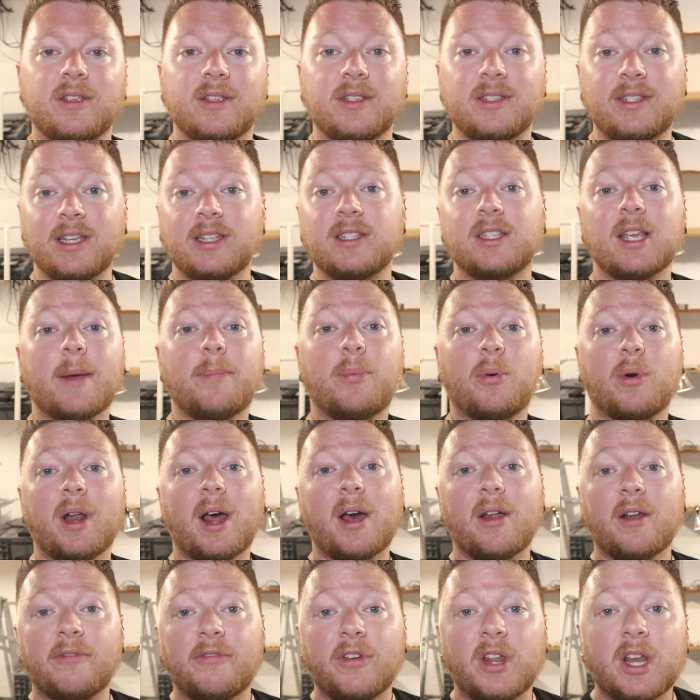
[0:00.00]
since I put
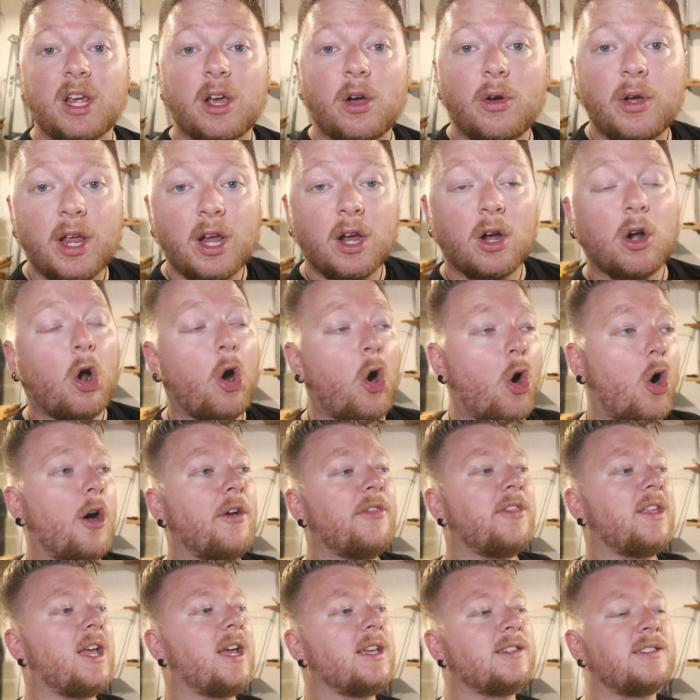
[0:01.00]
out a video here
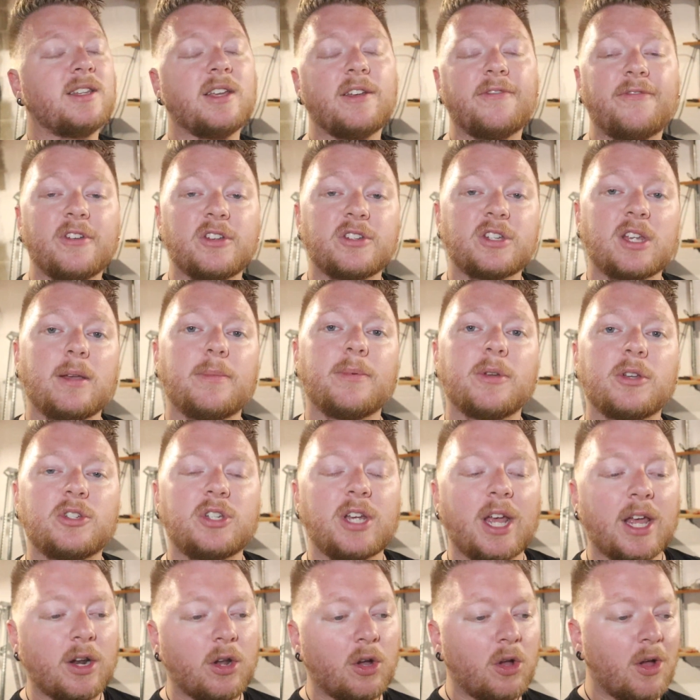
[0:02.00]
on the SC Fish Keeping
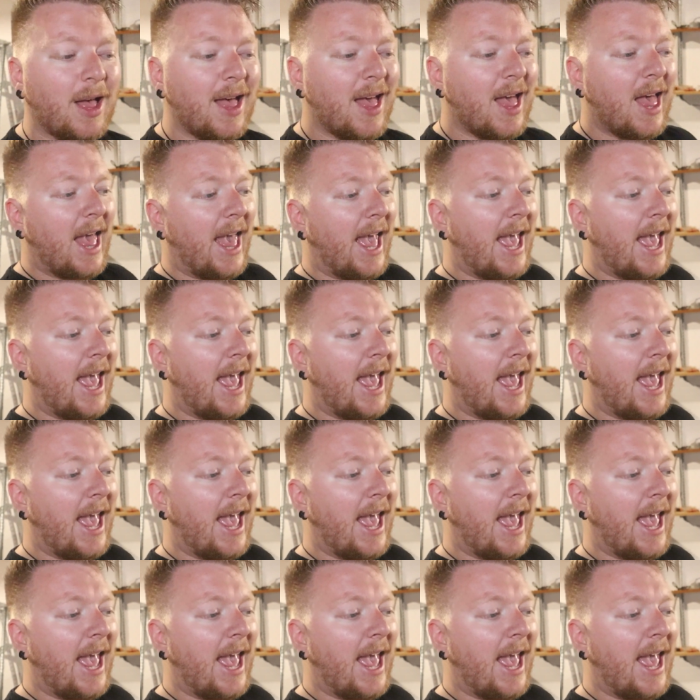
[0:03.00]
channel.